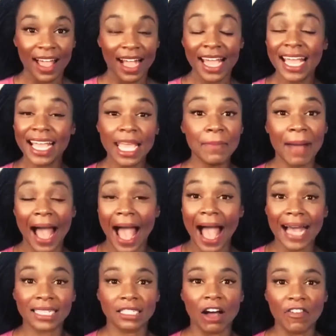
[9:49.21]
couldn't keep my
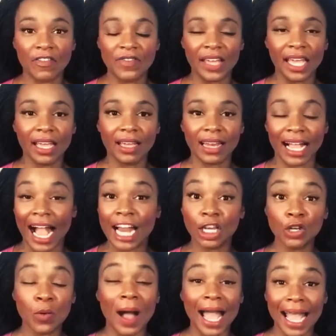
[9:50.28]
eyes off it. Like, I
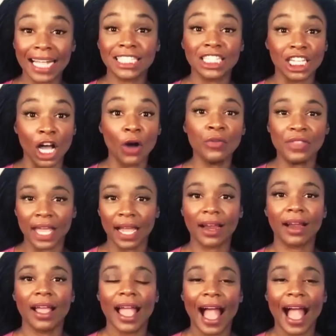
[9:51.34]
knew I had to go there.